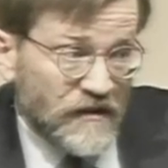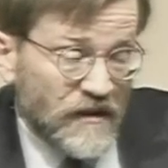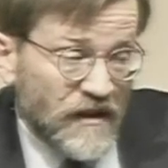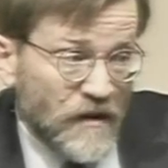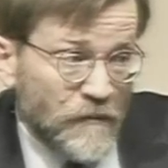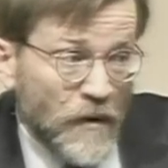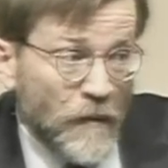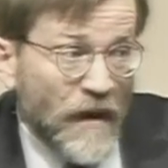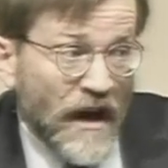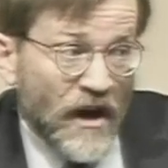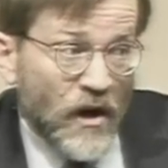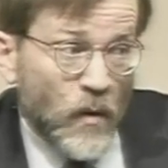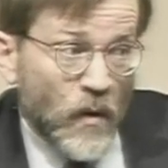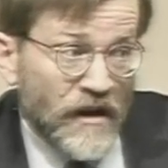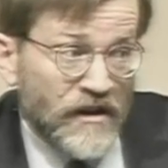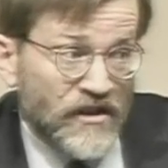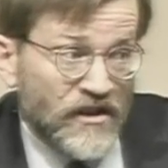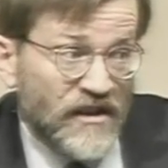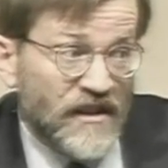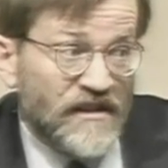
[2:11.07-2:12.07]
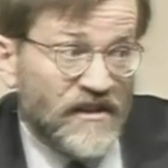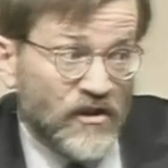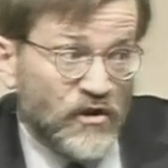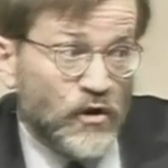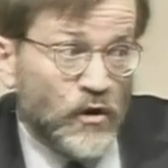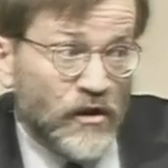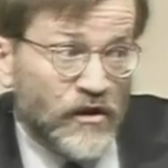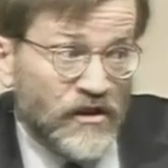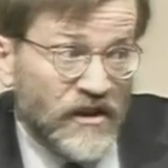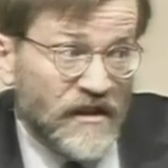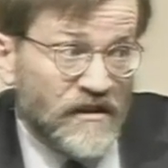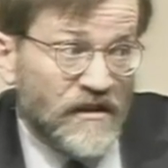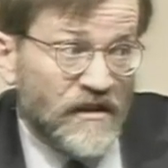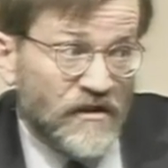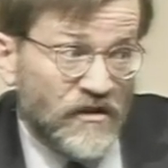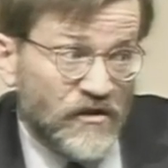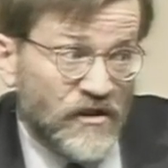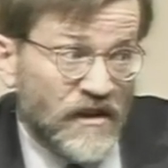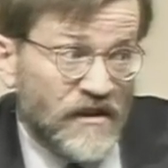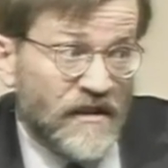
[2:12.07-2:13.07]
but my question is your
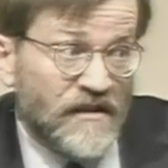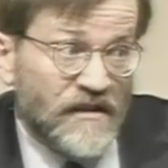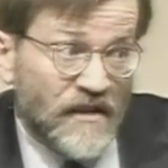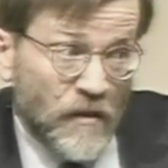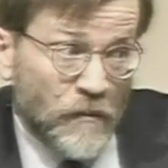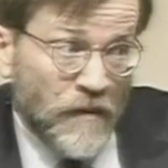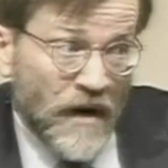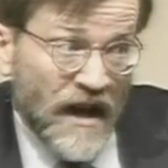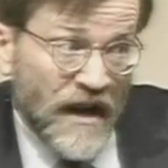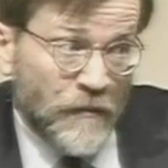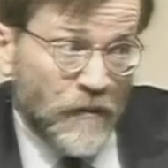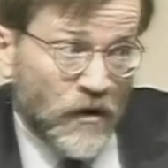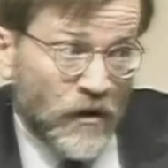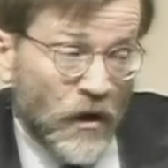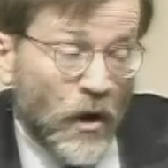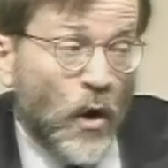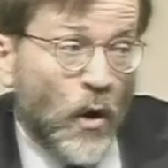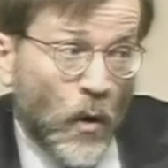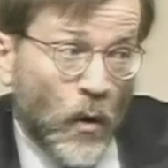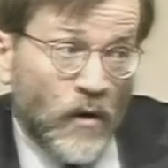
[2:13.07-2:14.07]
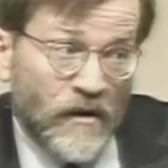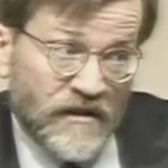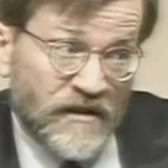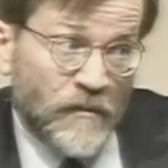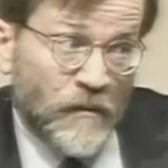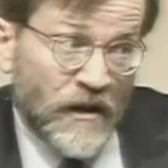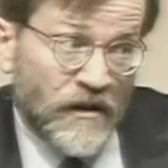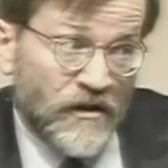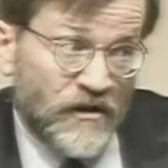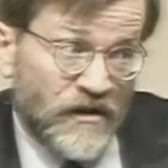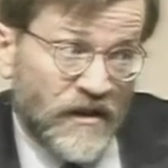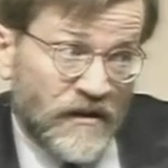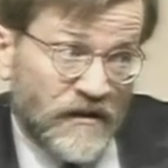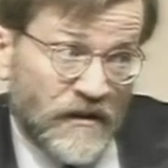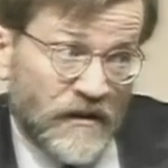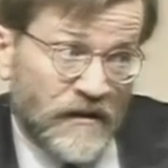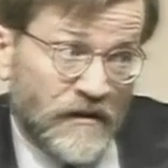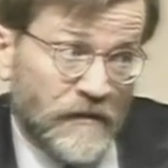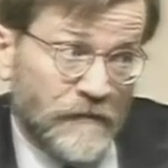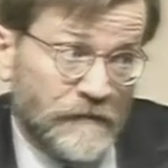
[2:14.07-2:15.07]
Jesus the Jesus of the Bible or some other
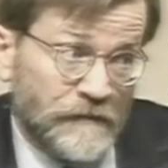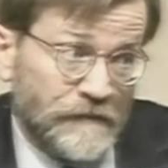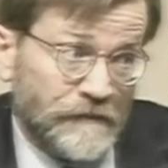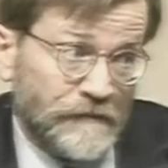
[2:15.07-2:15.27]
Jesus?